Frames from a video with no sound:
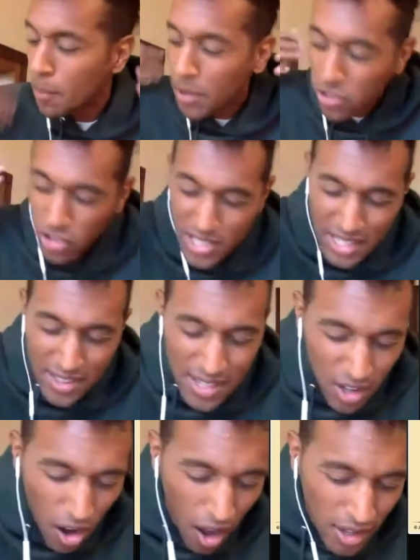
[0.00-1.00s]
but just in
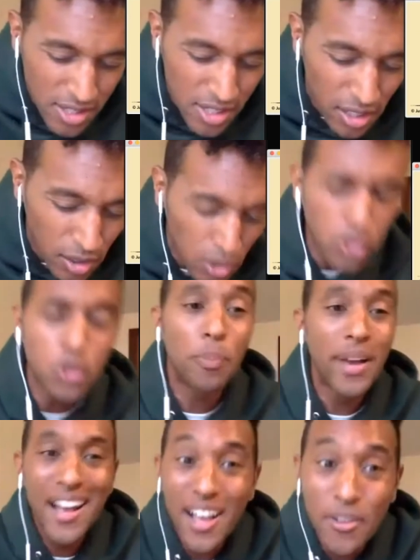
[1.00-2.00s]
this constant
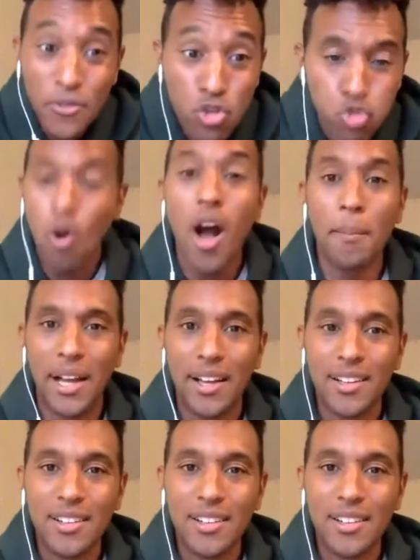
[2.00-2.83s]
loop of trauma.